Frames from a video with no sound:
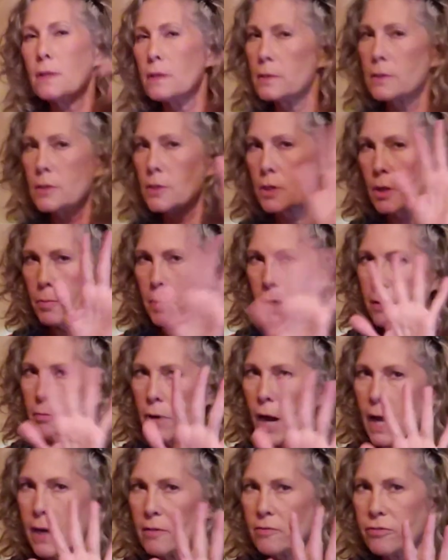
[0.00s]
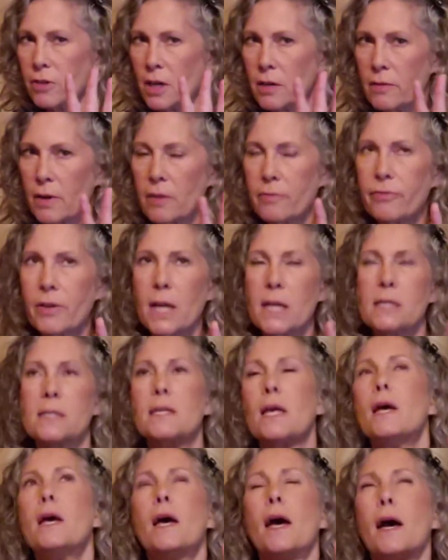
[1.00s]
that should be right in front of our
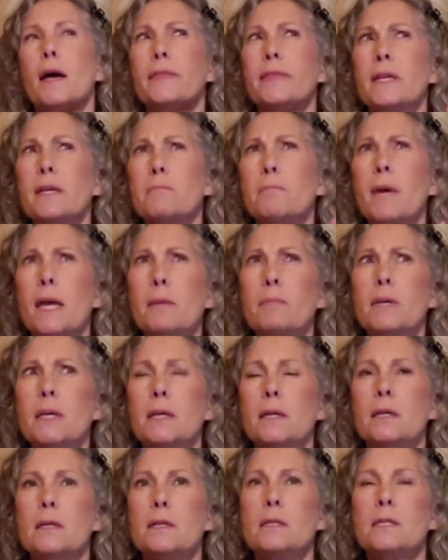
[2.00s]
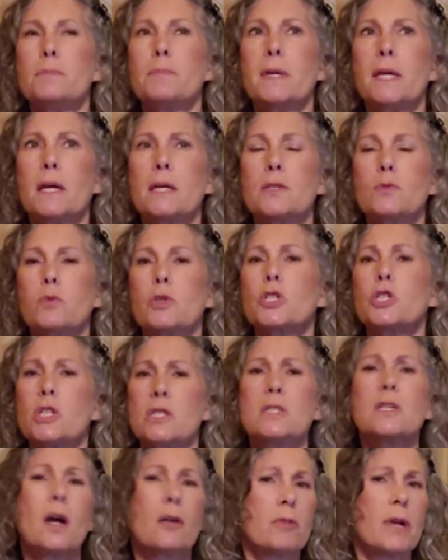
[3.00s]
face. I think maybe it's because we're
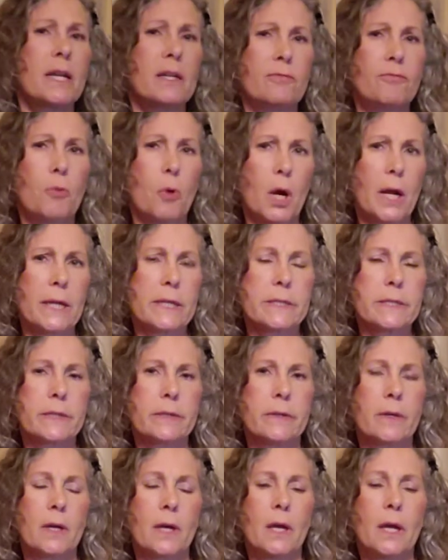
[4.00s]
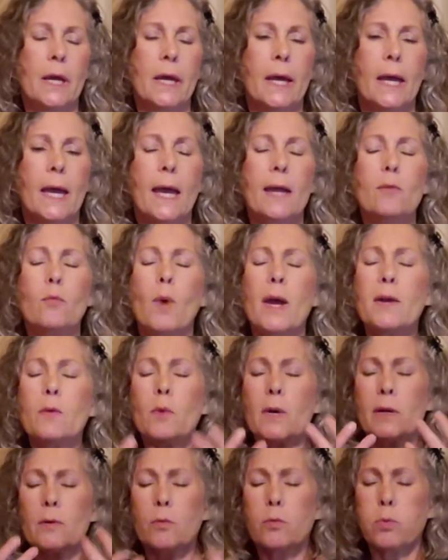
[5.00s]
just not ready for it. And when
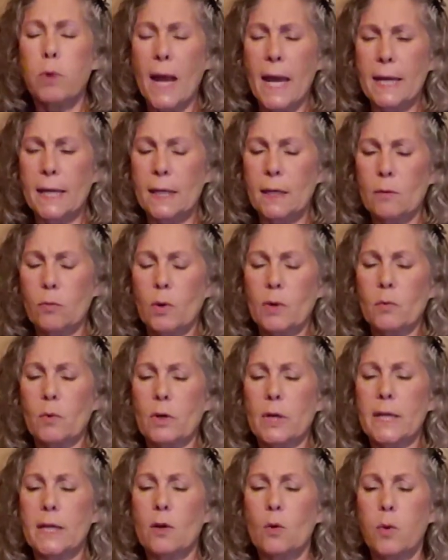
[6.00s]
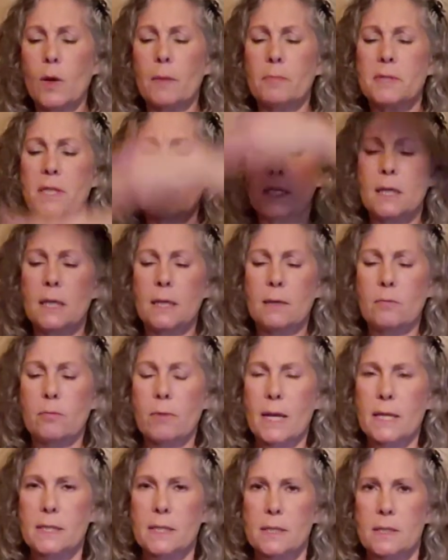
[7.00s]
we're ready, when we're equipped, then he
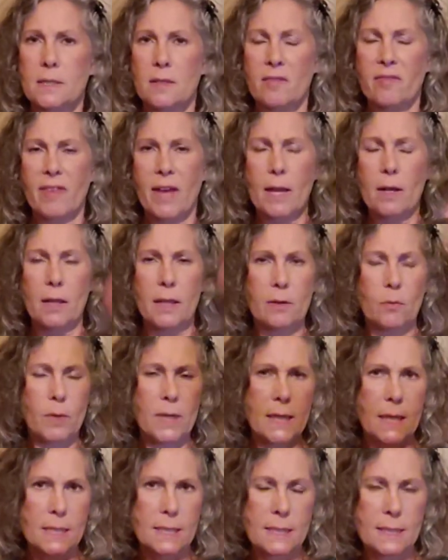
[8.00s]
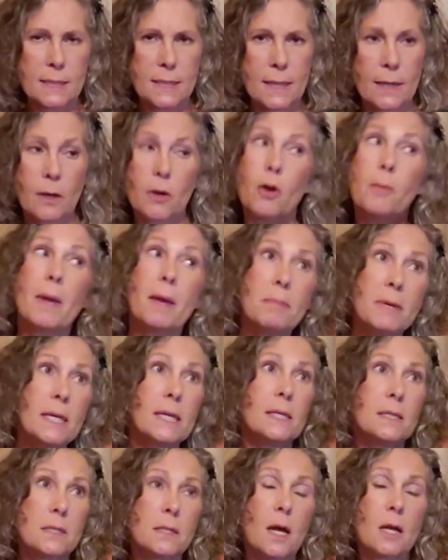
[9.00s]
raises the veil and we can see it. Or maybe
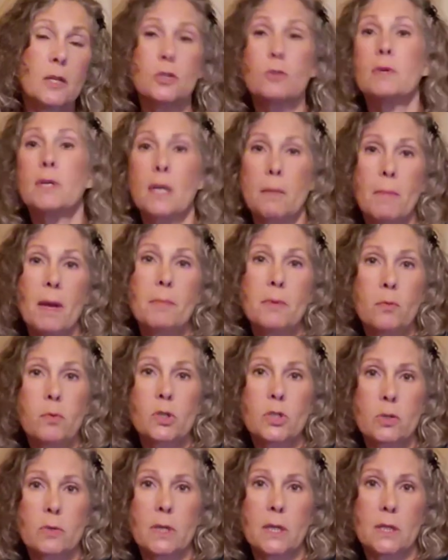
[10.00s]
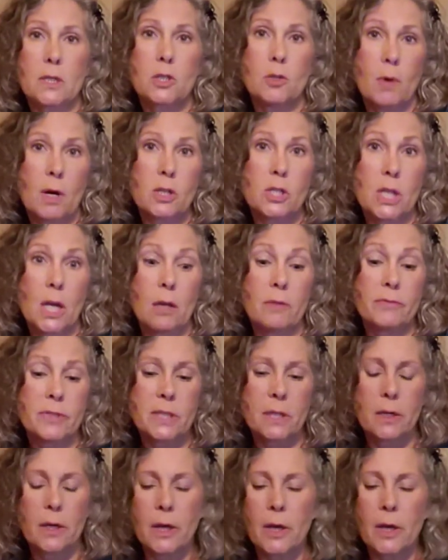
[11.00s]
he's not doing it. Maybe we're doing it to ourselves.